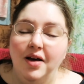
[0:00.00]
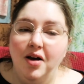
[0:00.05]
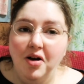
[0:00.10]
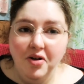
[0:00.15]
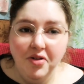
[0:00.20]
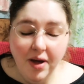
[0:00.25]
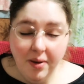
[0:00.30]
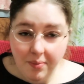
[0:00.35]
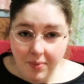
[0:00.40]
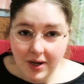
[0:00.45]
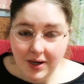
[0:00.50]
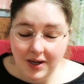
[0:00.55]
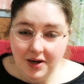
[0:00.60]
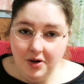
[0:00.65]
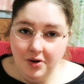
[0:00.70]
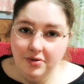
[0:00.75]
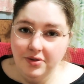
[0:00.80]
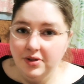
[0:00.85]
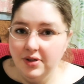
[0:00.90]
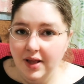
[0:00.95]
All that money
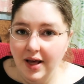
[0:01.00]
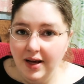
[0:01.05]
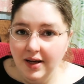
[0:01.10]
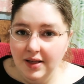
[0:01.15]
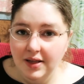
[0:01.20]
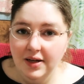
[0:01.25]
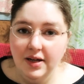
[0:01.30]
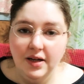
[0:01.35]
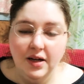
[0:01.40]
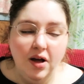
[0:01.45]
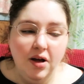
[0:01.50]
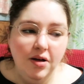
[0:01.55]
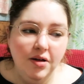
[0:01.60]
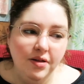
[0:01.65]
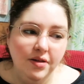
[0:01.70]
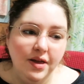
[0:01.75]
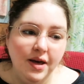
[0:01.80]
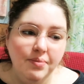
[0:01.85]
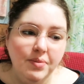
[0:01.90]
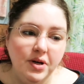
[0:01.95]
goes to that clinic. All of that